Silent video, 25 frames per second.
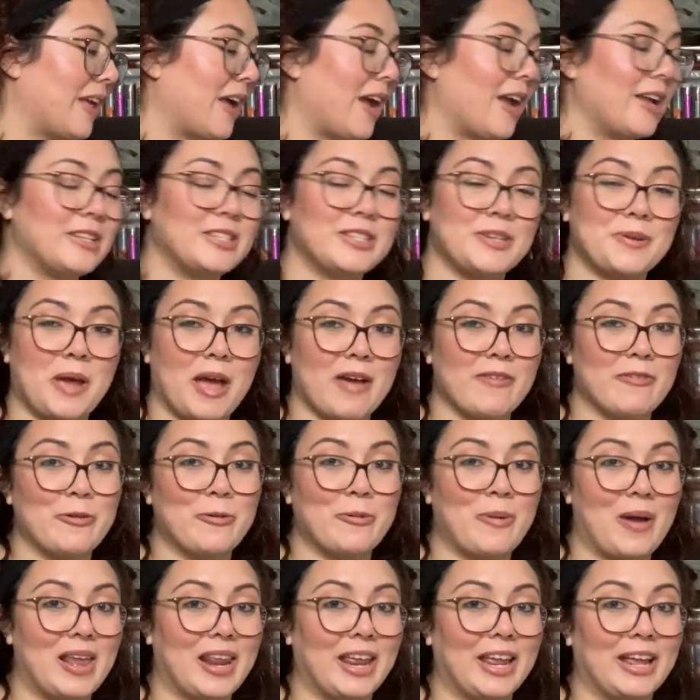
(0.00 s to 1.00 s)
I do have a
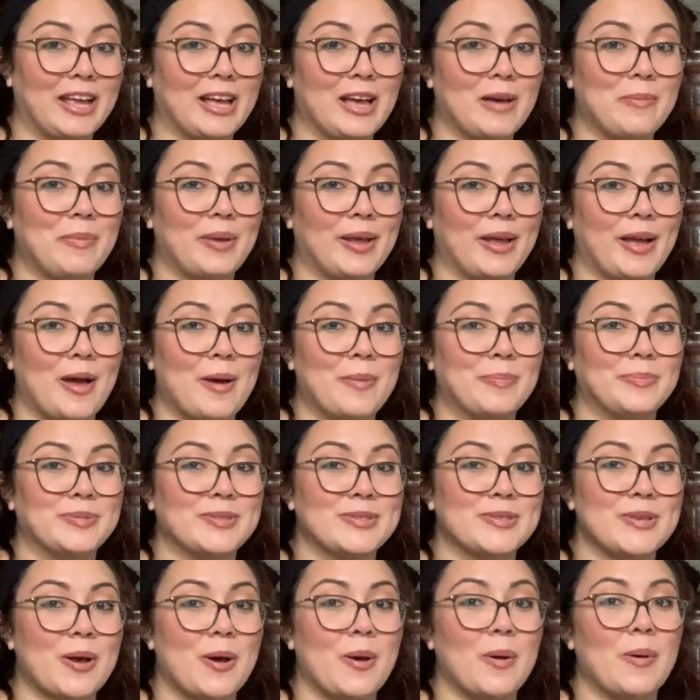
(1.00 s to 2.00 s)
wedding coming up,
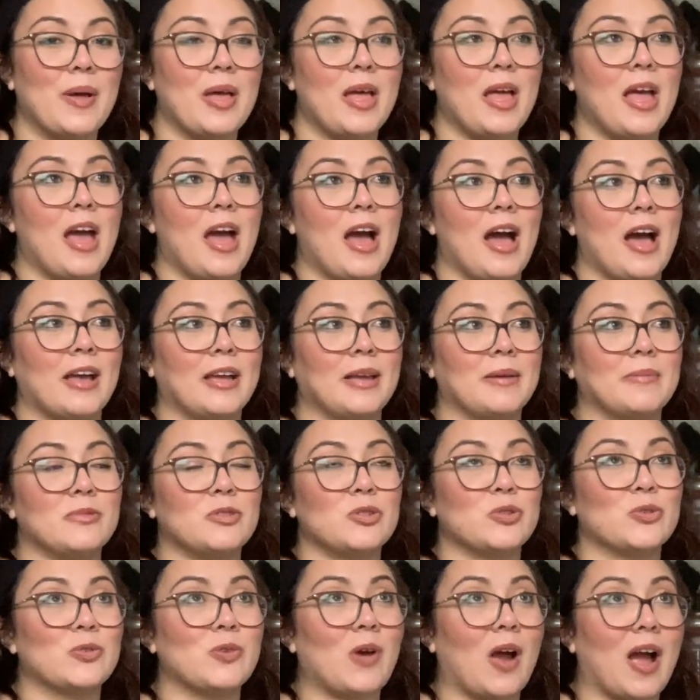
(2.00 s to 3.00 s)
so I am
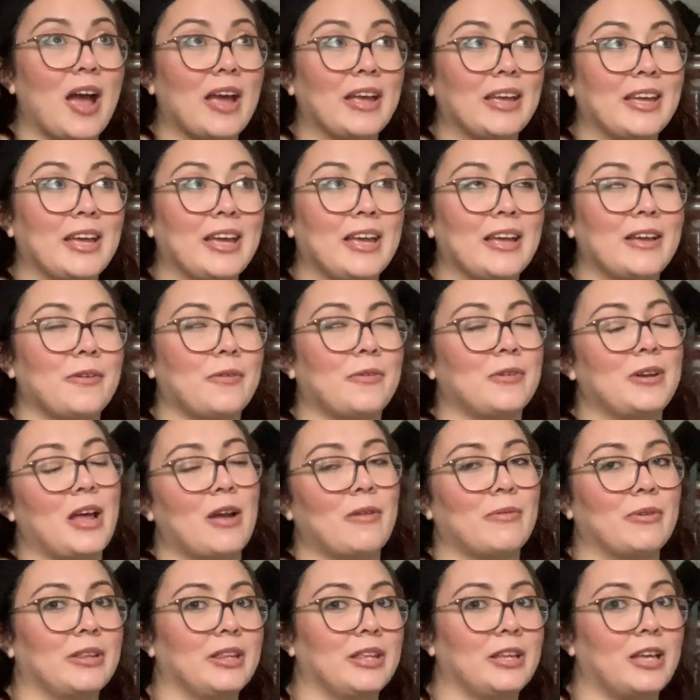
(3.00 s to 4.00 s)
trying, well, not
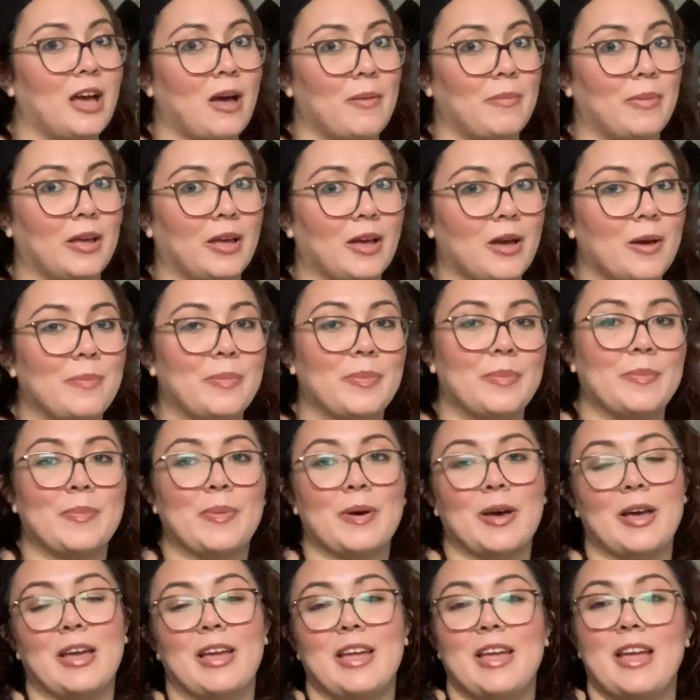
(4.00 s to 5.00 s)
really coming up,
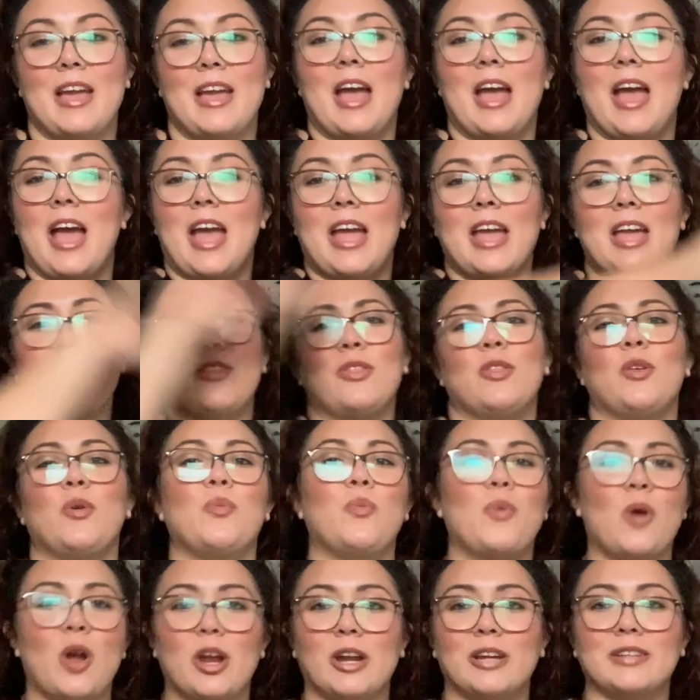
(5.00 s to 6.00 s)
but in the
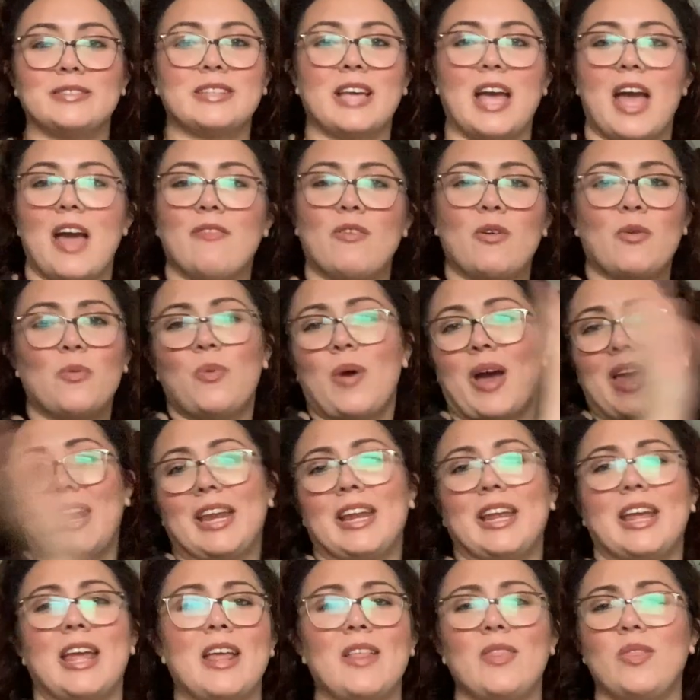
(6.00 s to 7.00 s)
works. I have a
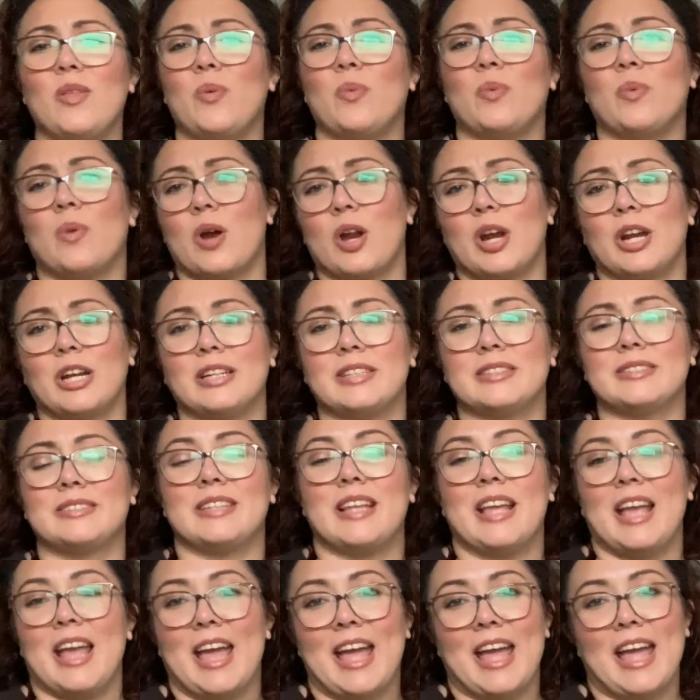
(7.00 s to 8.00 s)
wedding in the works,
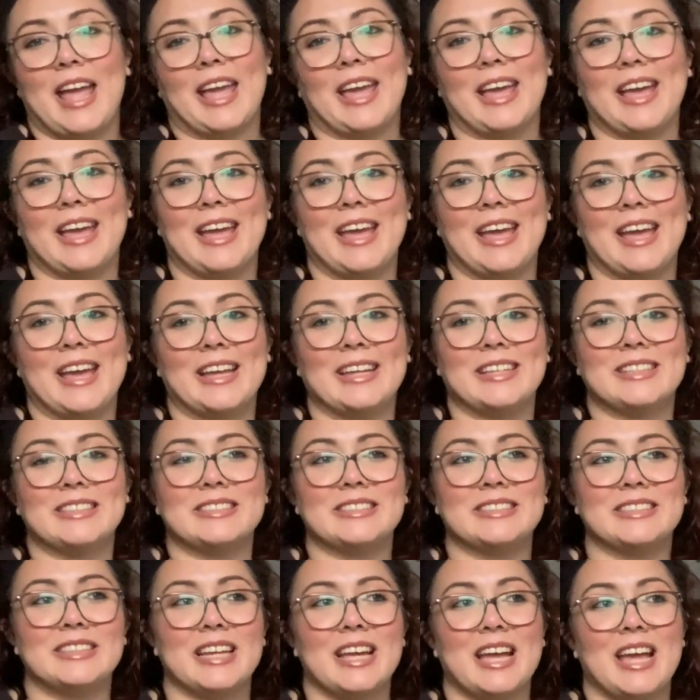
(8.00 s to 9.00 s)

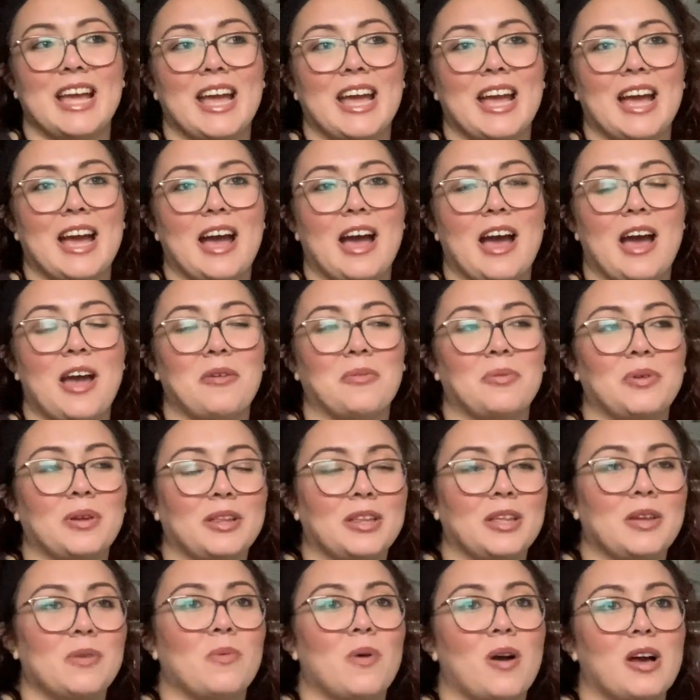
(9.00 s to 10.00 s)
and I
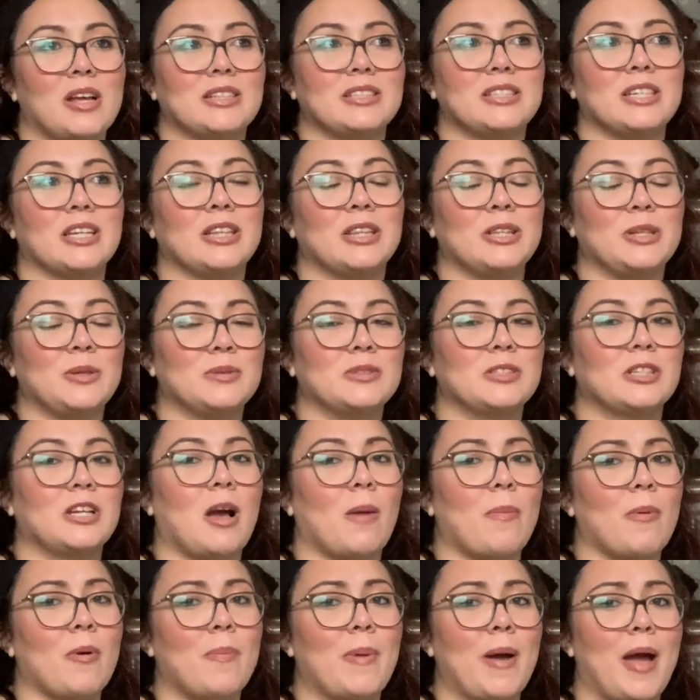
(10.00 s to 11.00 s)
really want to lose a
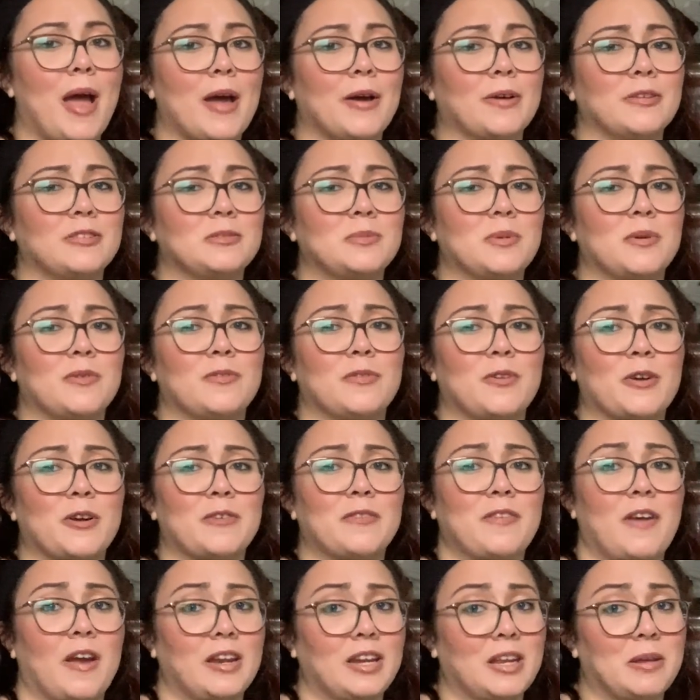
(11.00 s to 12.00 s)
couple pounds before
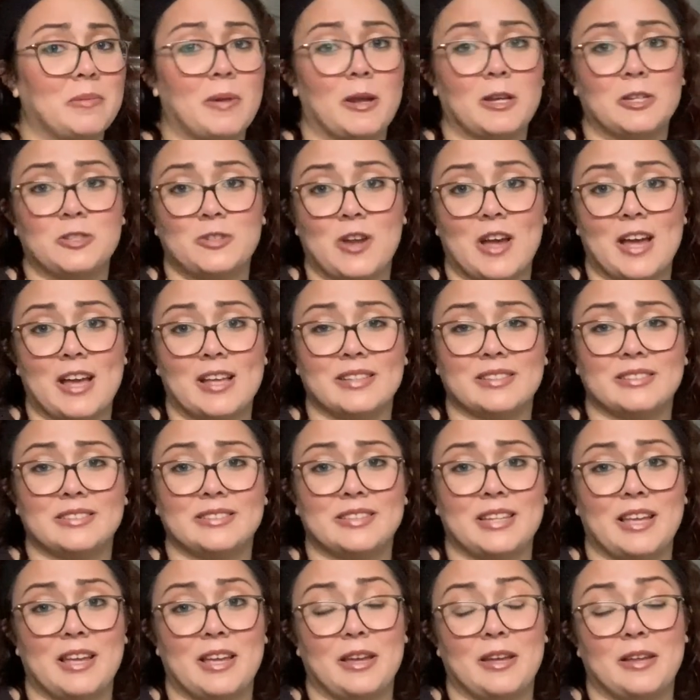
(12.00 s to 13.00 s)
finding my dress
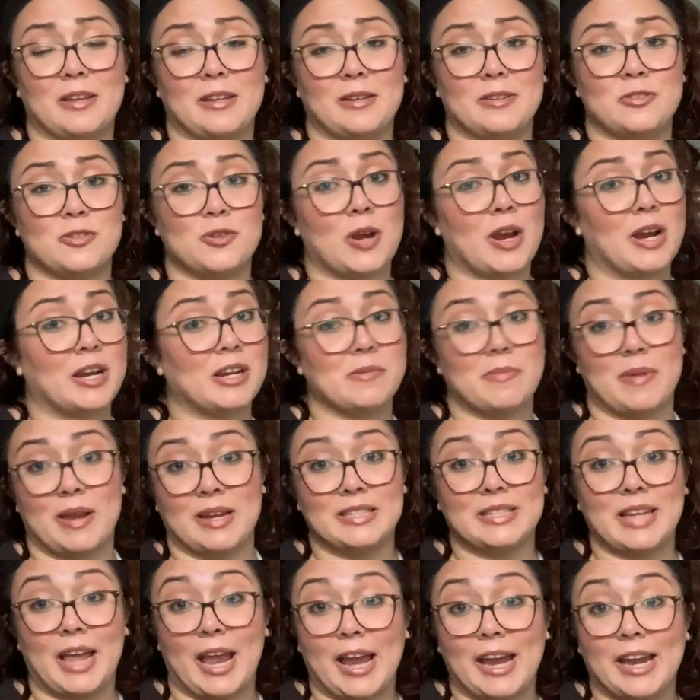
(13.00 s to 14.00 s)
and trying to
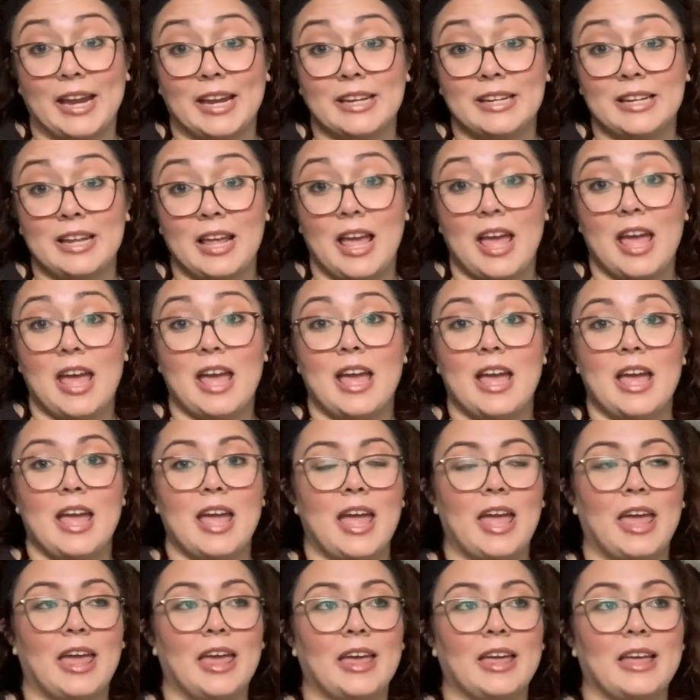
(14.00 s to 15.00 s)
maintain,
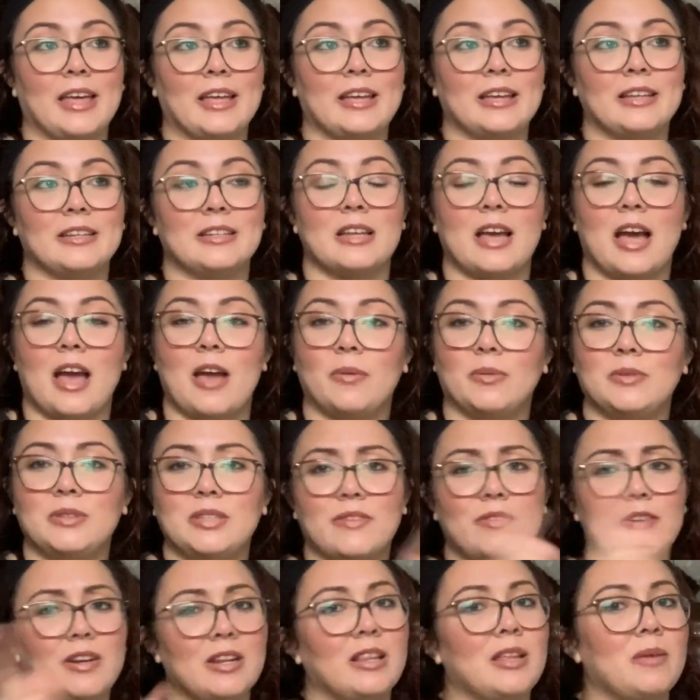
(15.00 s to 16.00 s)
and I will
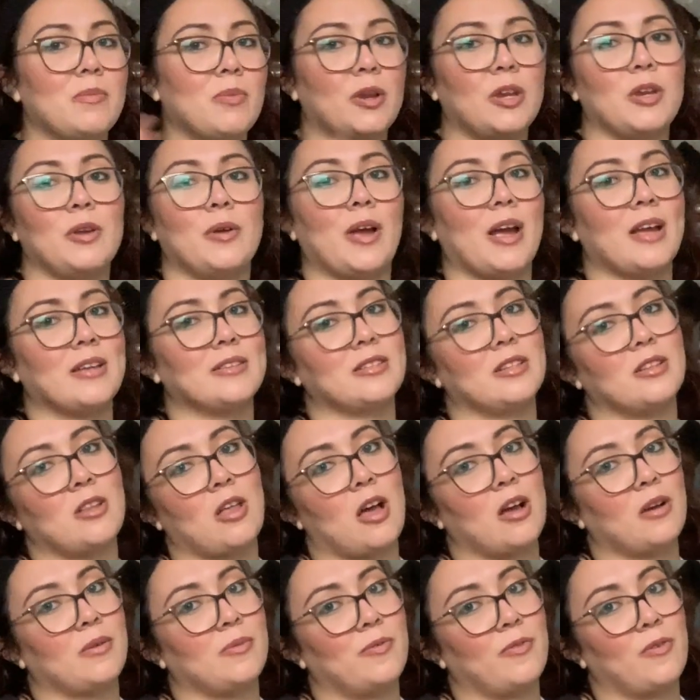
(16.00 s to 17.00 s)
definitely bring you guys
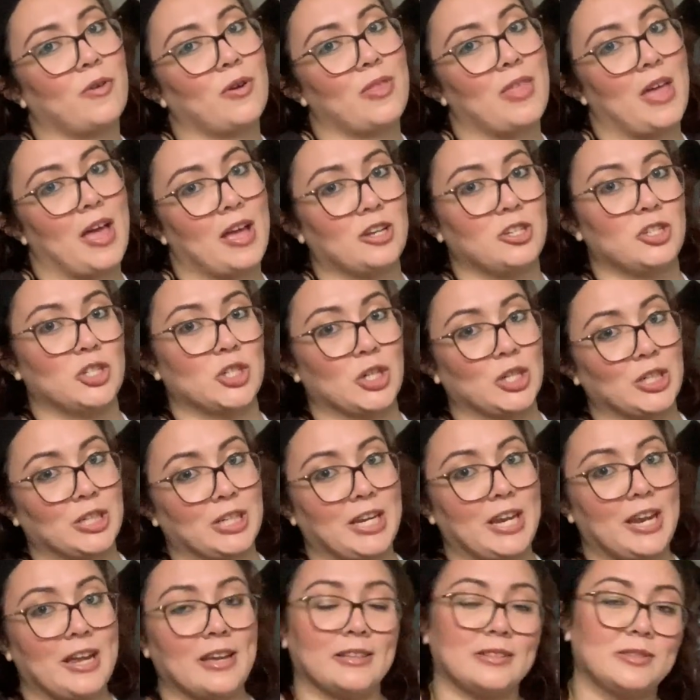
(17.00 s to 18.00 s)
along for that
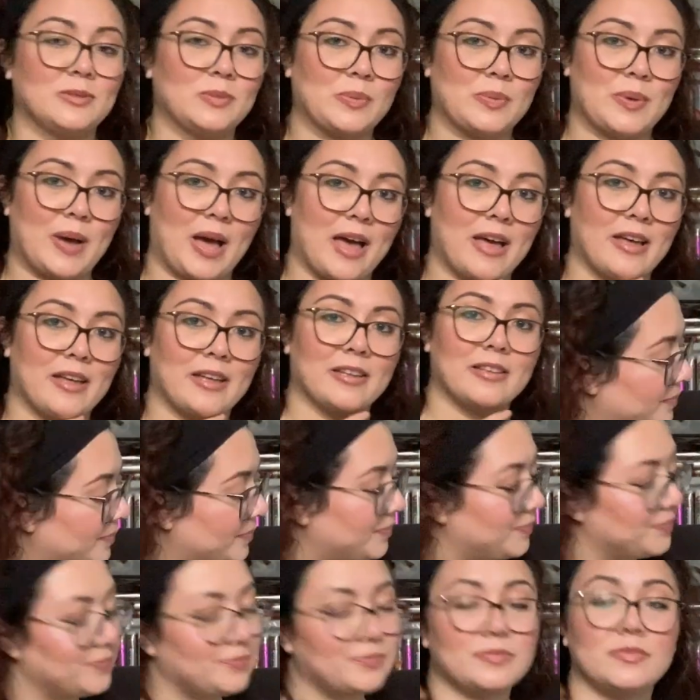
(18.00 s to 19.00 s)
journey as well.
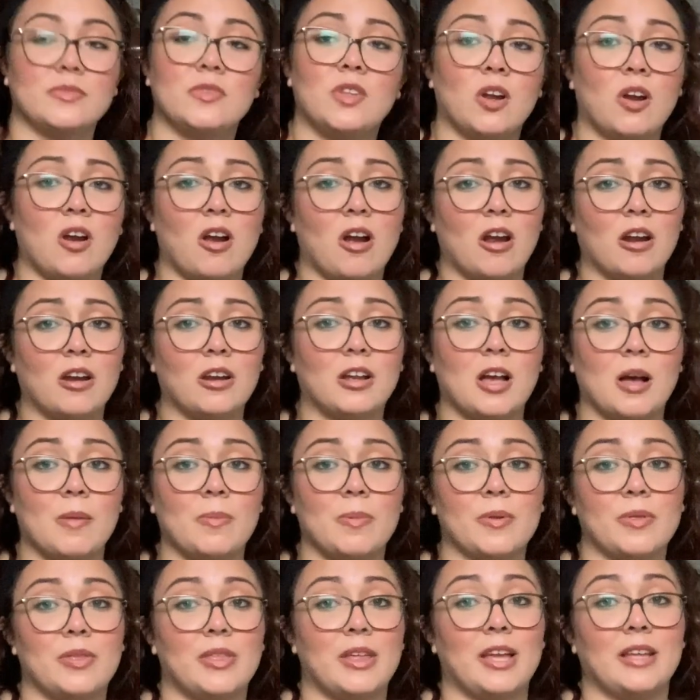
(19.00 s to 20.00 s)
There are a
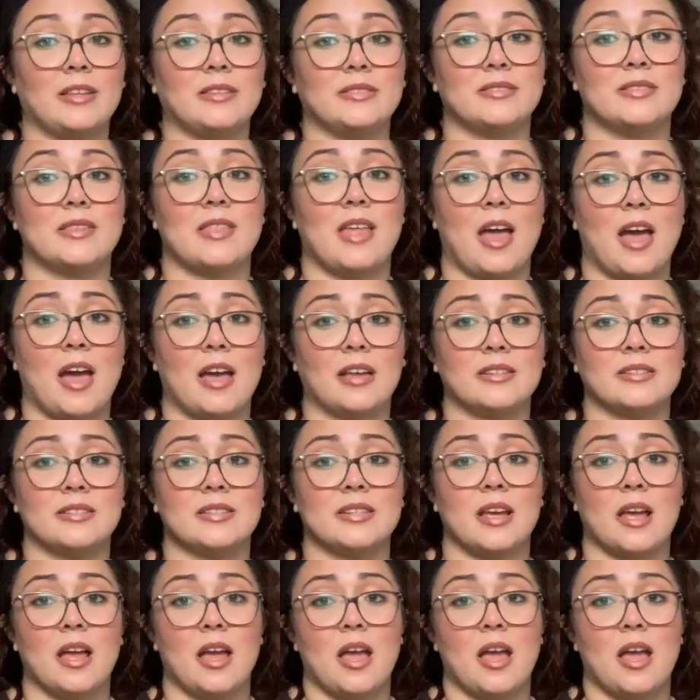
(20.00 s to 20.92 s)
couple things that